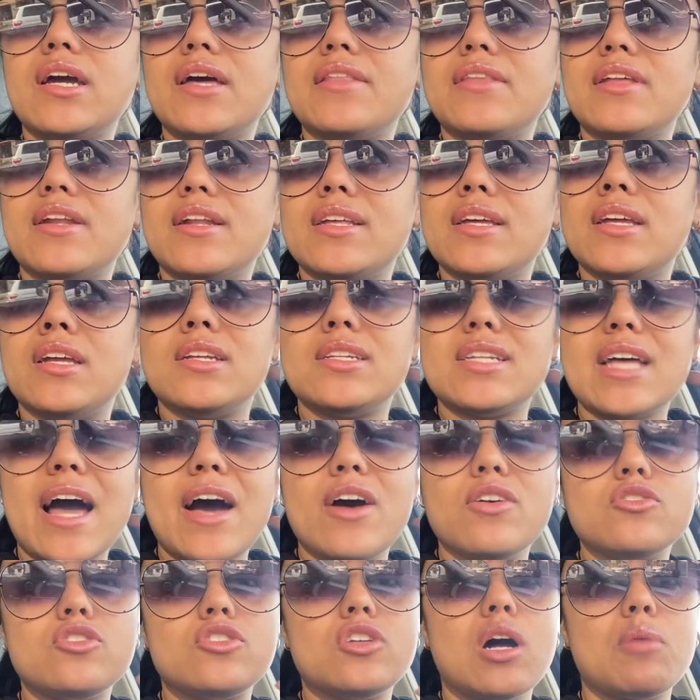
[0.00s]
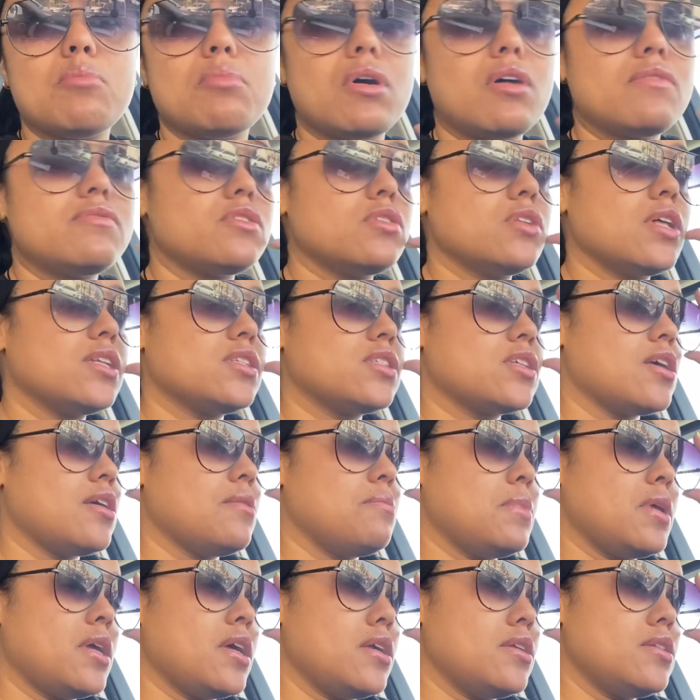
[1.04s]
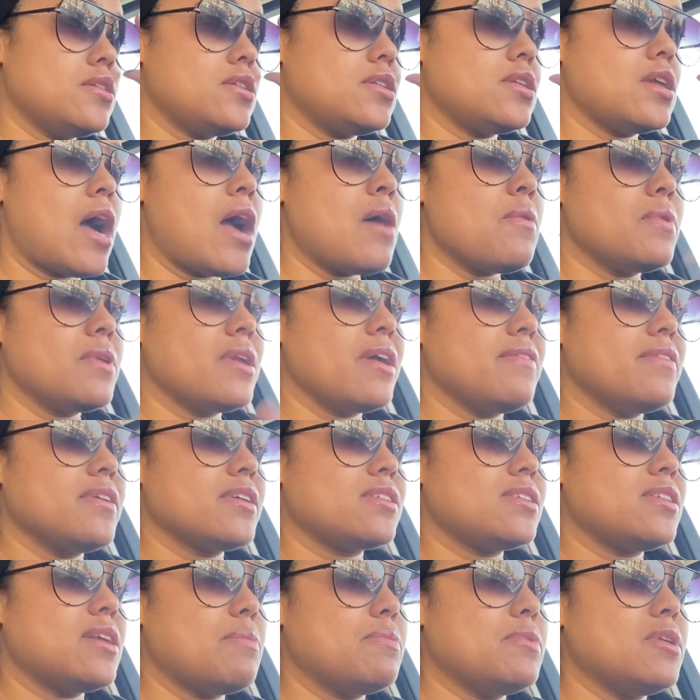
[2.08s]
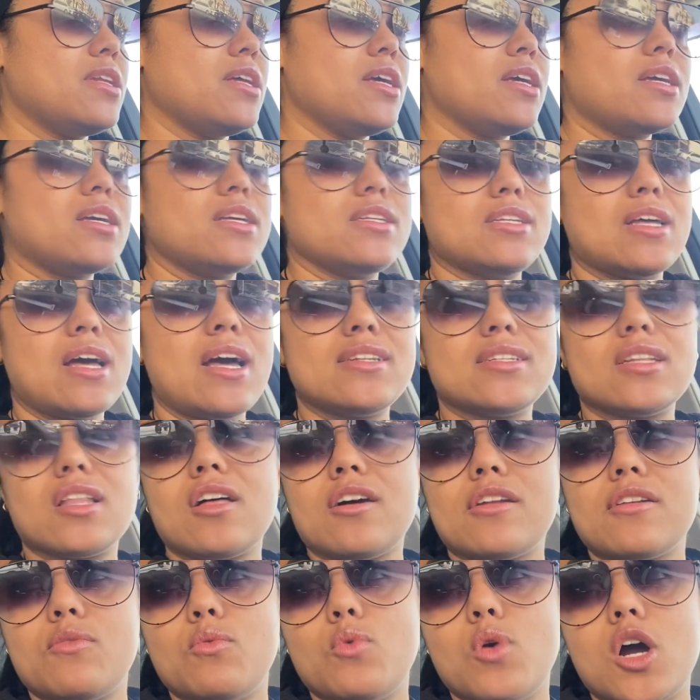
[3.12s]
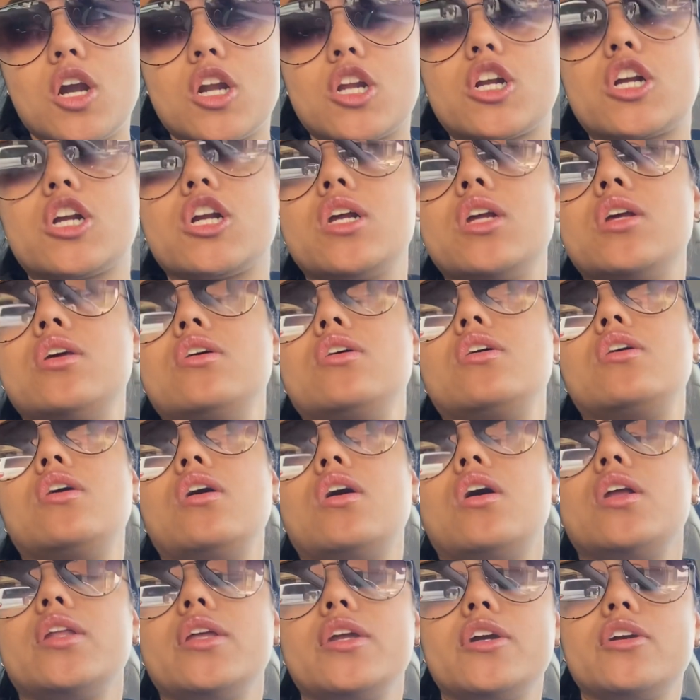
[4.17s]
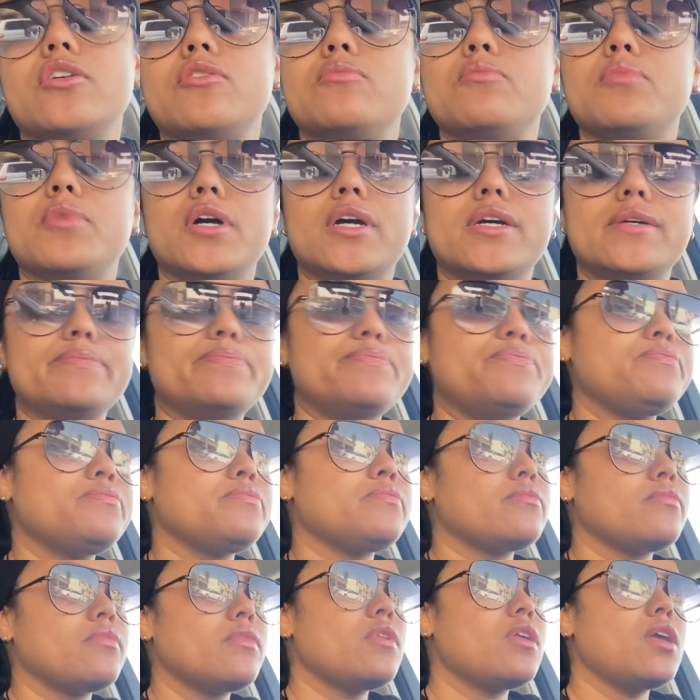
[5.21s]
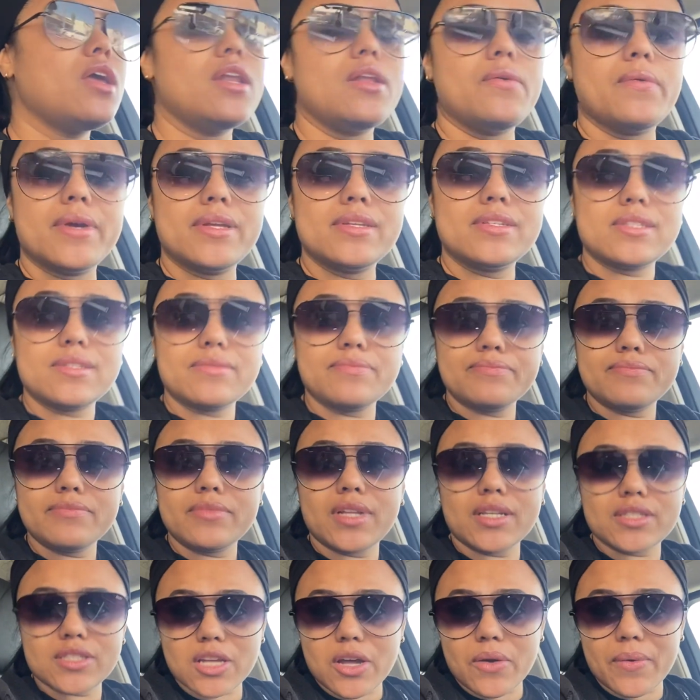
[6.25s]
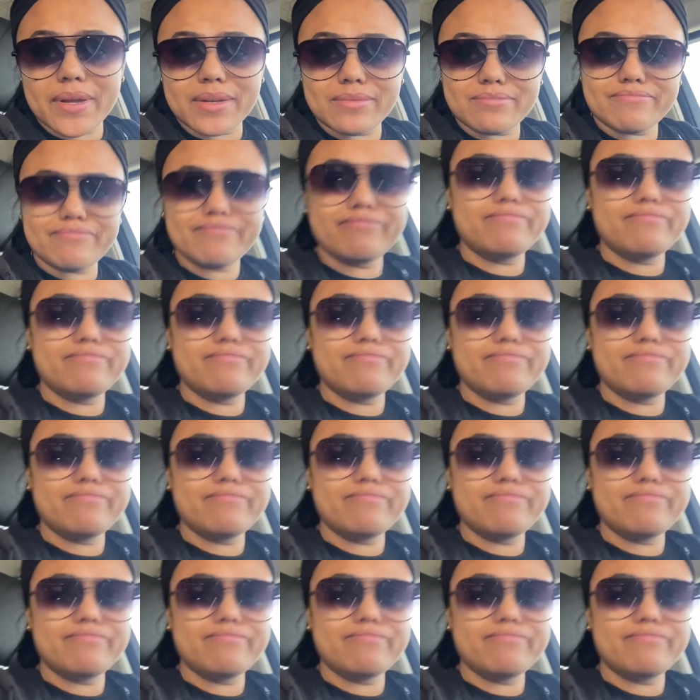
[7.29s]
And then it is a house drop off, so that's good because I wouldn't have accepted it because it has a lot of water on here. But anyways, let's go in.